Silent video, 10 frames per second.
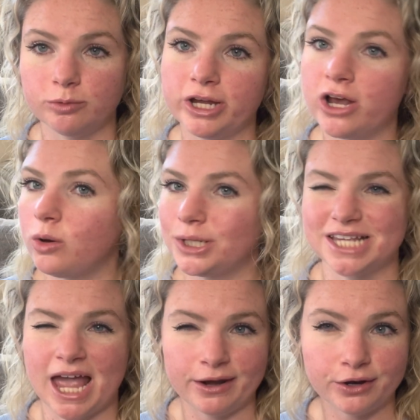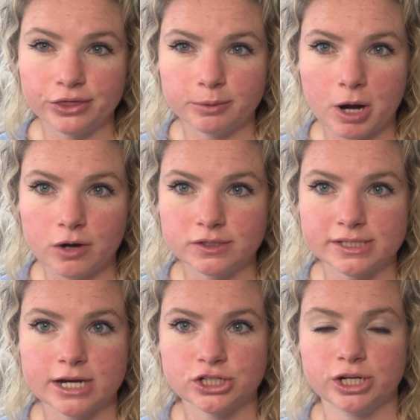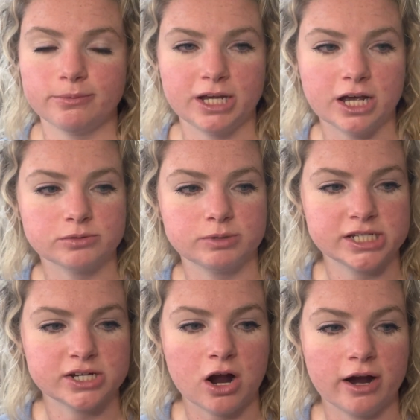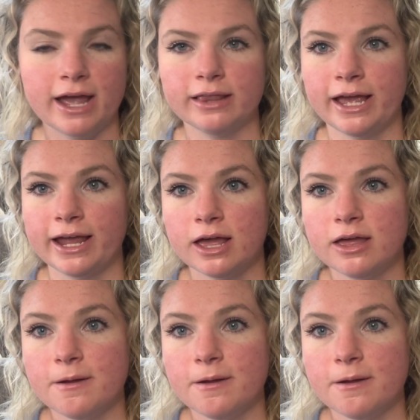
We always end on the produce section because we start at like